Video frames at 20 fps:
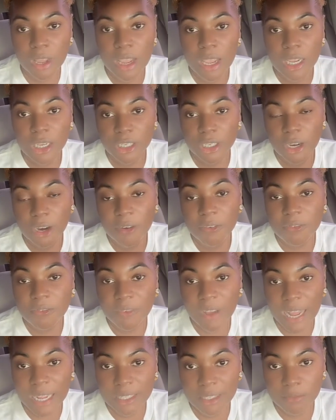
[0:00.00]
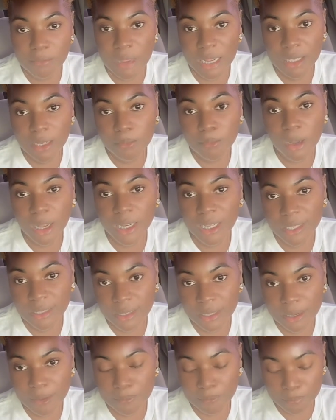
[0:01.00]
your fat
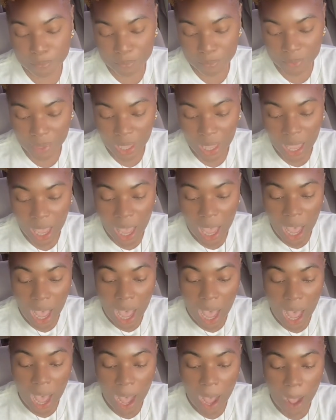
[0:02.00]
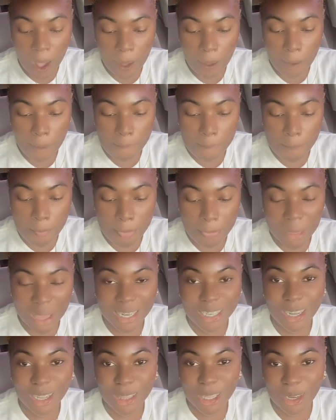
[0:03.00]
metabolism.
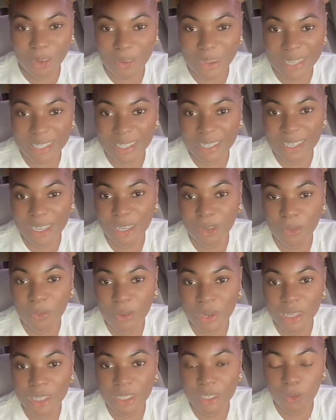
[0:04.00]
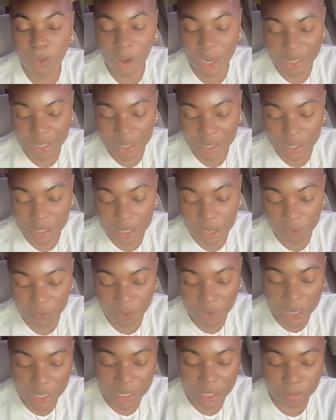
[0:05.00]
Another question was, what is the
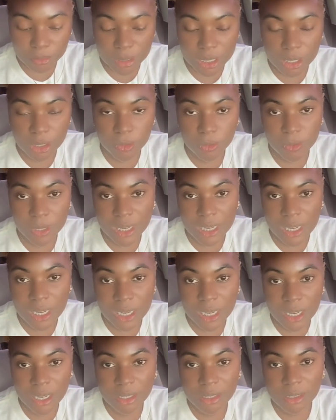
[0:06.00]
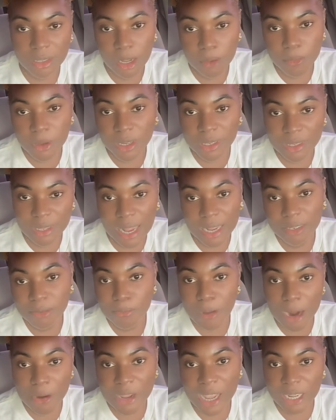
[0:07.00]
difference between stomach slash
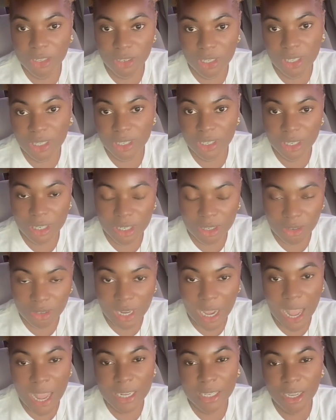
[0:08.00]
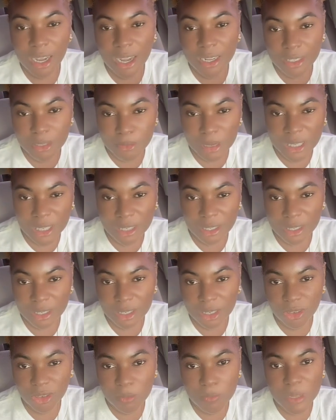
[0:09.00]
bariatric surgery and cosmetic
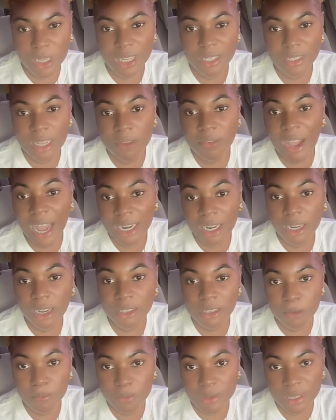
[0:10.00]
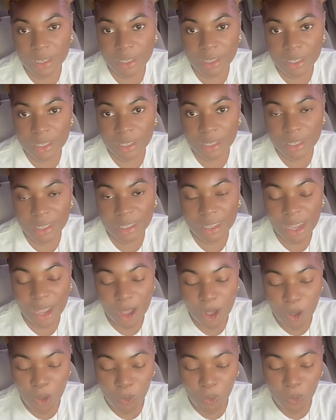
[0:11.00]
surgery? Because I've had a lot of persons
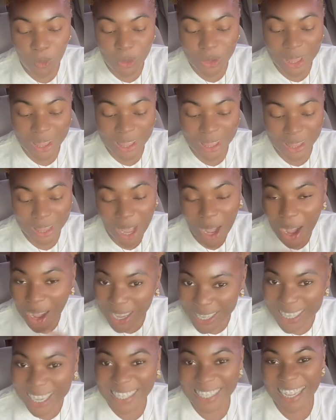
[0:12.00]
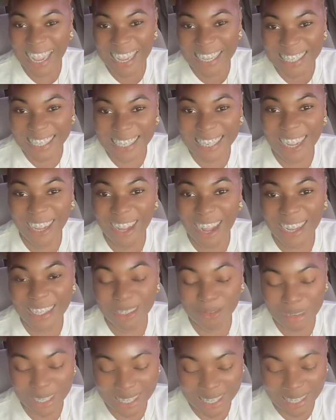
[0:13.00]
who thought that I did a
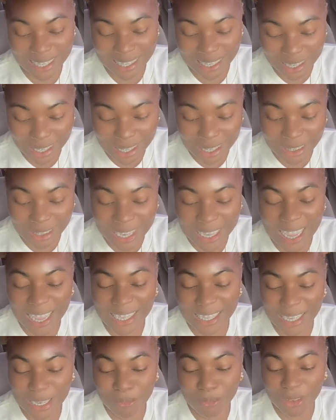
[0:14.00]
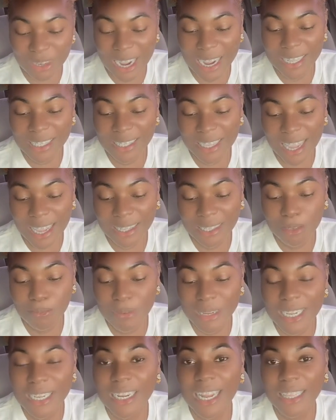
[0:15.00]
cosmetic surgery, and I keep trying to
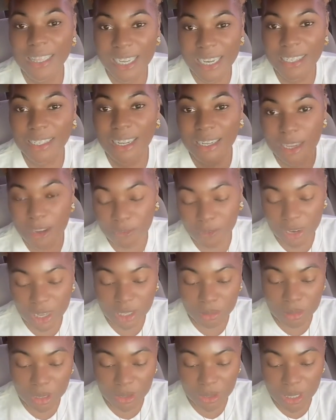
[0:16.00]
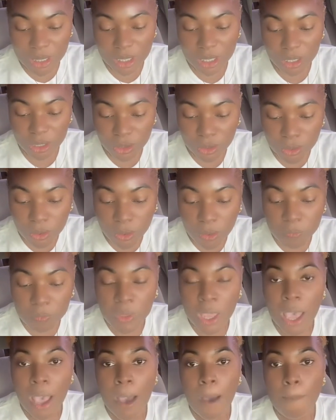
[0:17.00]
explain that there's a difference between the two.
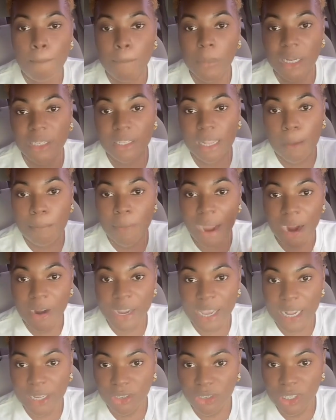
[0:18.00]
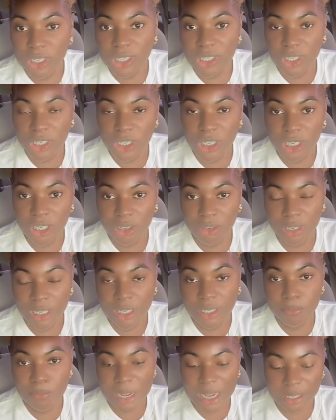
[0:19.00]
But a bariatric surgery
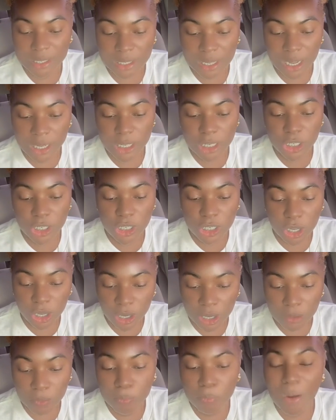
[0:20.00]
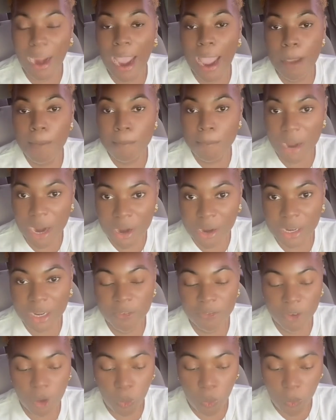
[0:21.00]
is basically done primarily
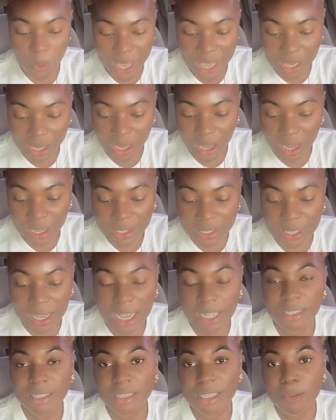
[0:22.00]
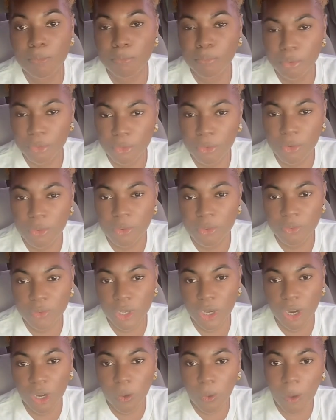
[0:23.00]
for weight loss and to improve
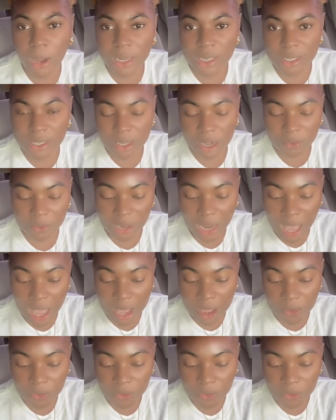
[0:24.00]
your quality of life,